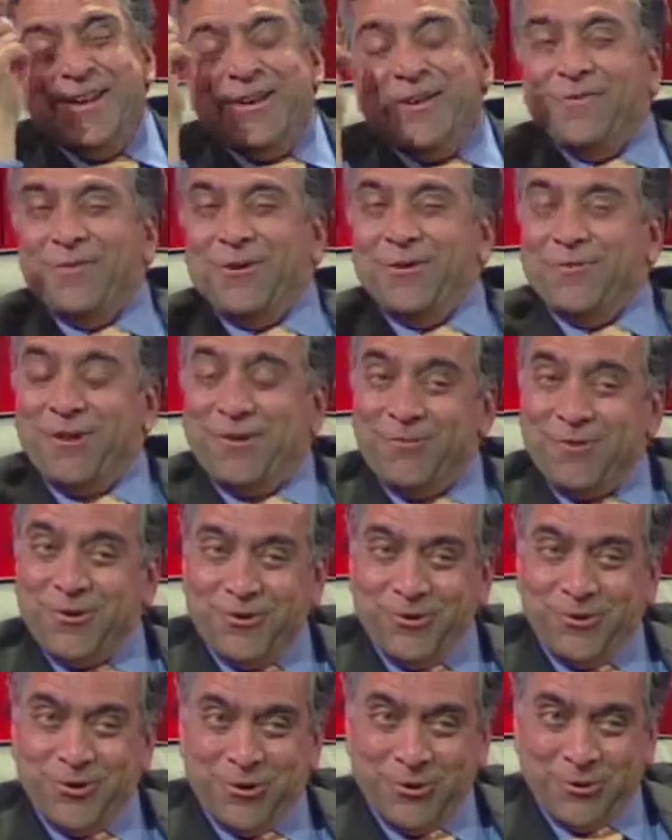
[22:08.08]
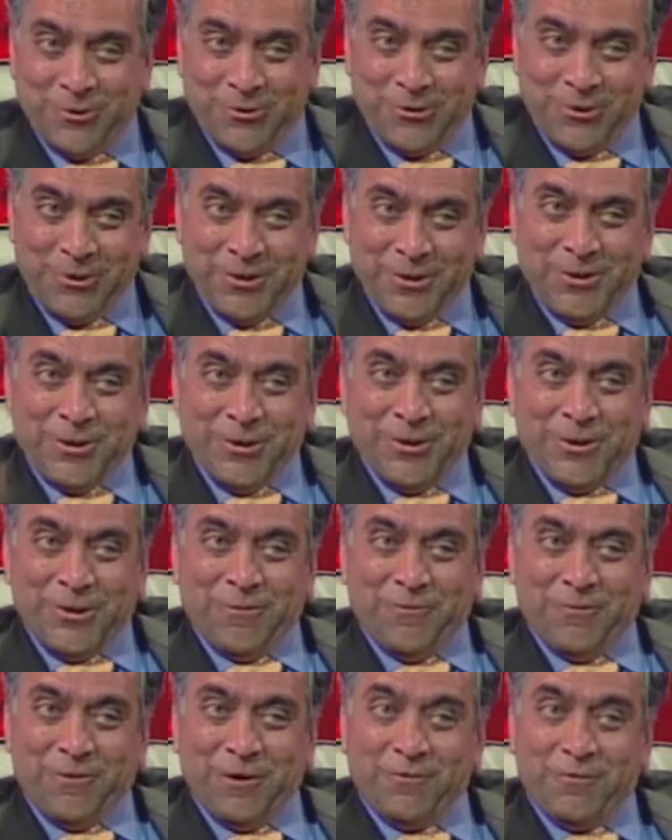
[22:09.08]
what
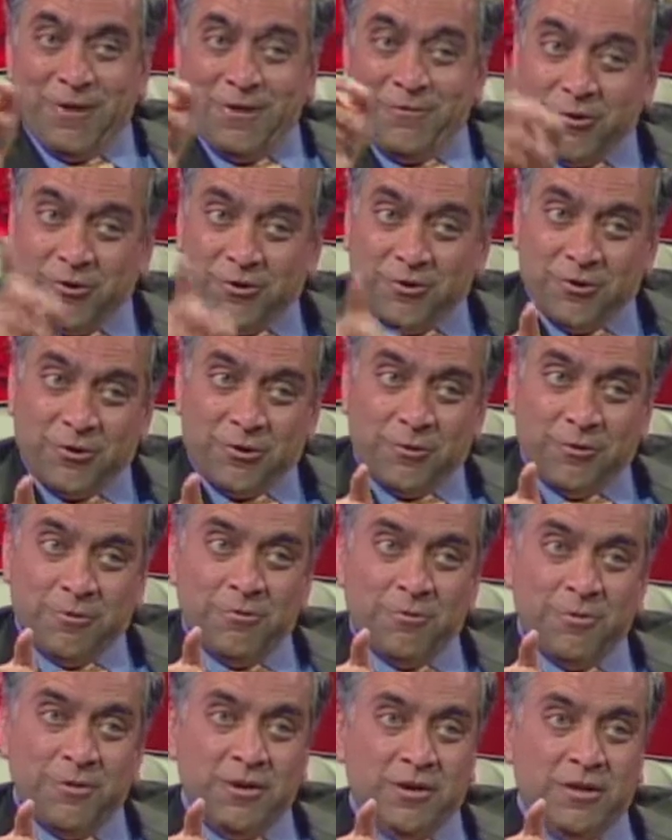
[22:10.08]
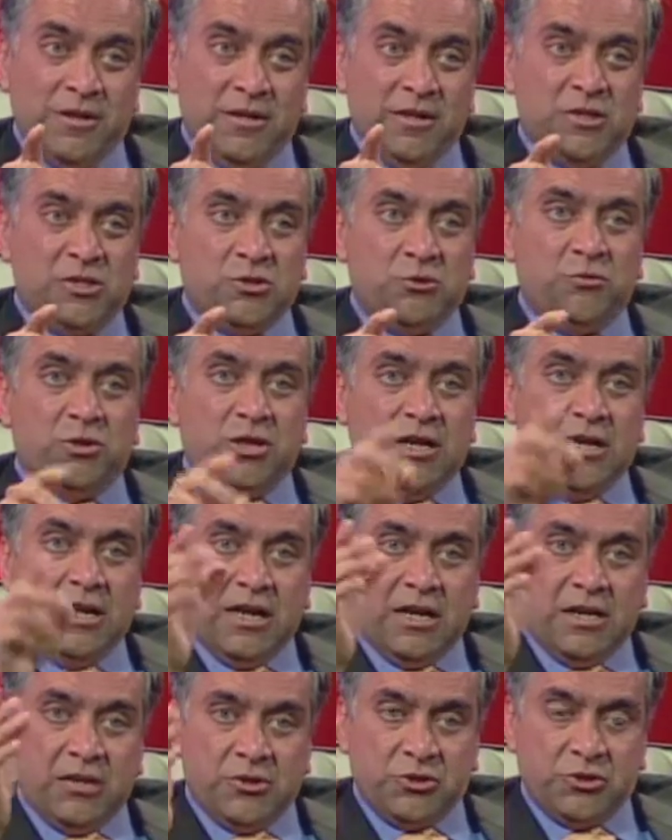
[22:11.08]
we want to do is to really
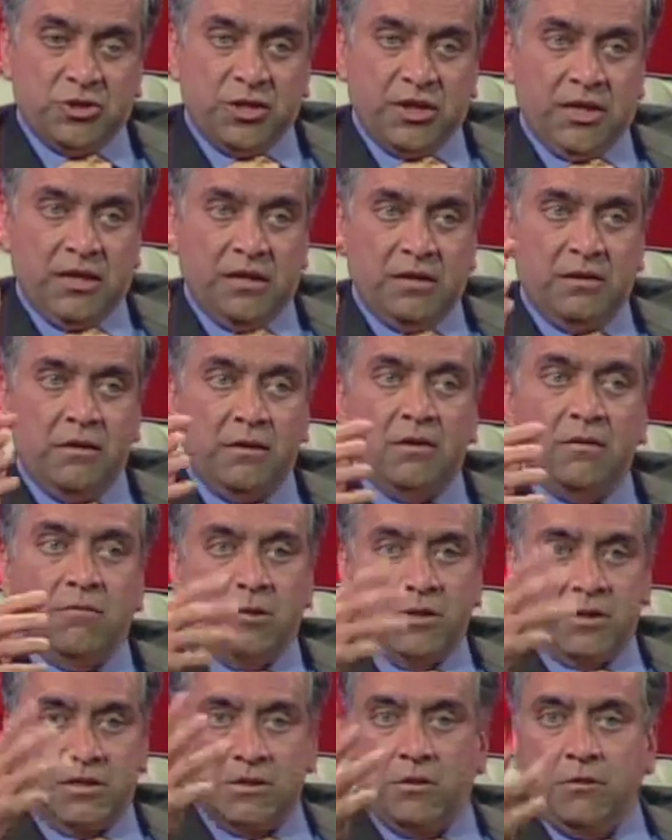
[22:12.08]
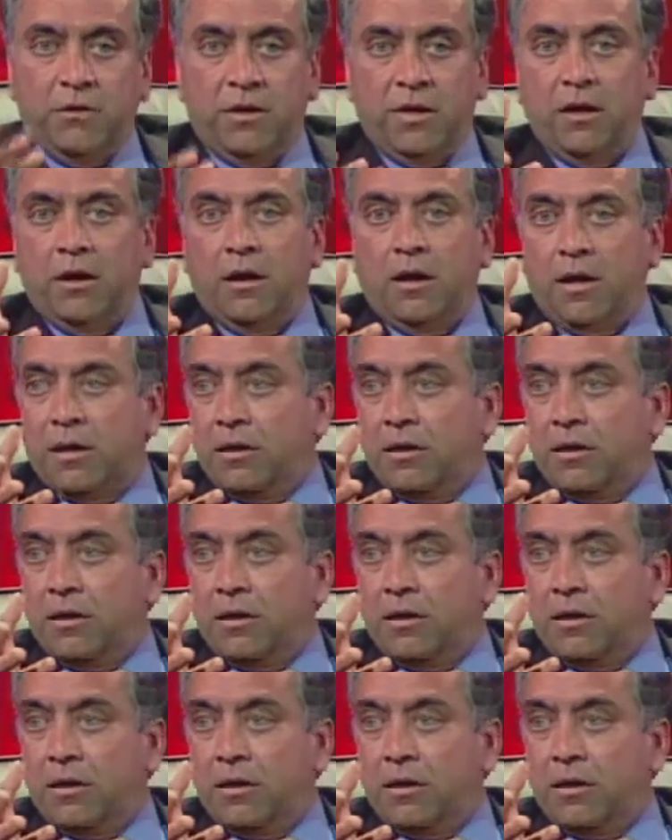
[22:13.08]
understand what's going on.